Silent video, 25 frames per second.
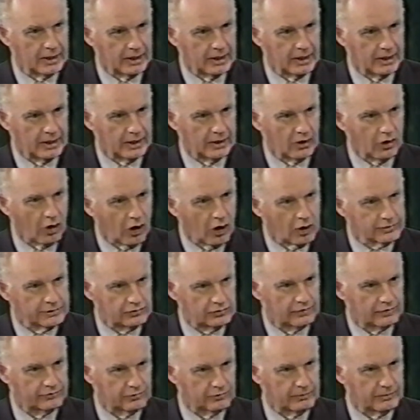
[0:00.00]
all this
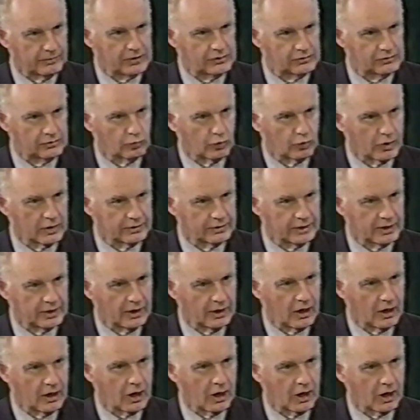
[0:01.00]
information where they
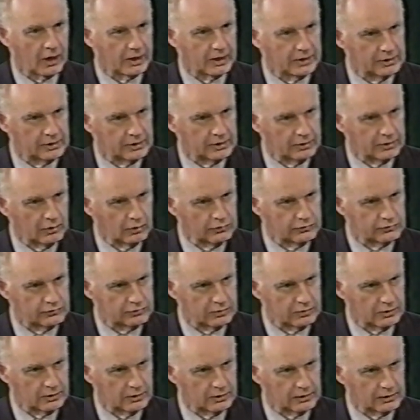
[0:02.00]
are. And then those
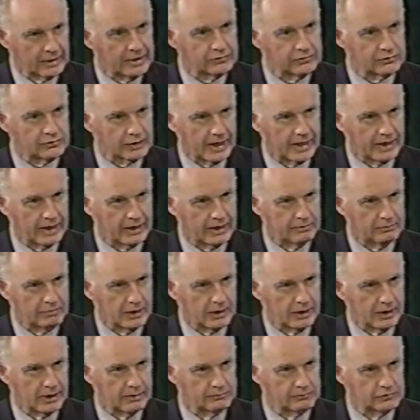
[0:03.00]
laser-guided
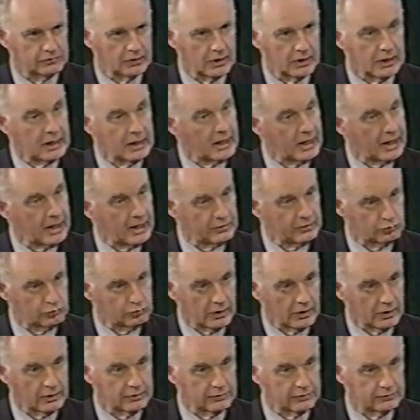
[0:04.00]
bombs, as well as
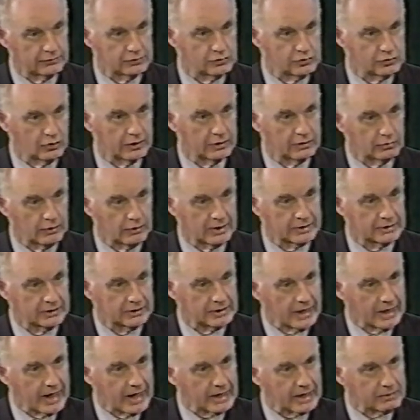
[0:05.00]
the joint direct
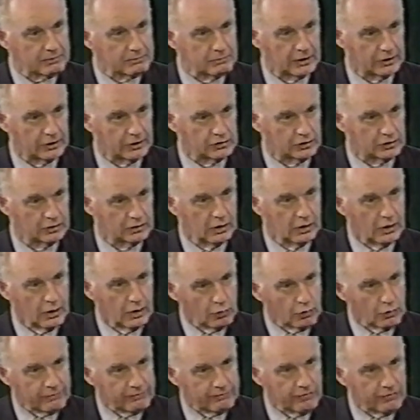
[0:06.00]
attack munition, we
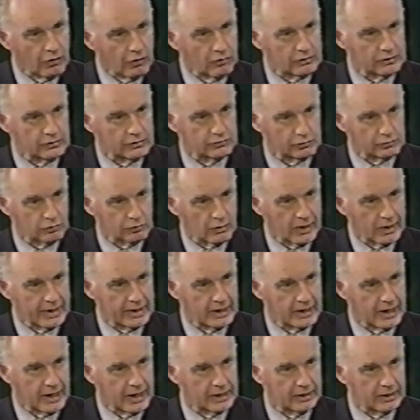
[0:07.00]
focus right on them.
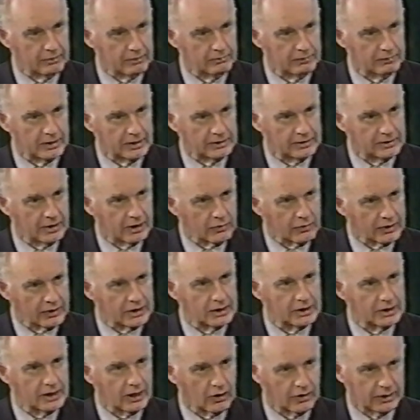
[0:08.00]
And they're in an
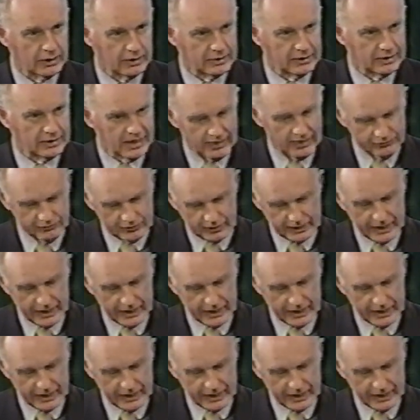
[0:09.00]
area, and they have to lay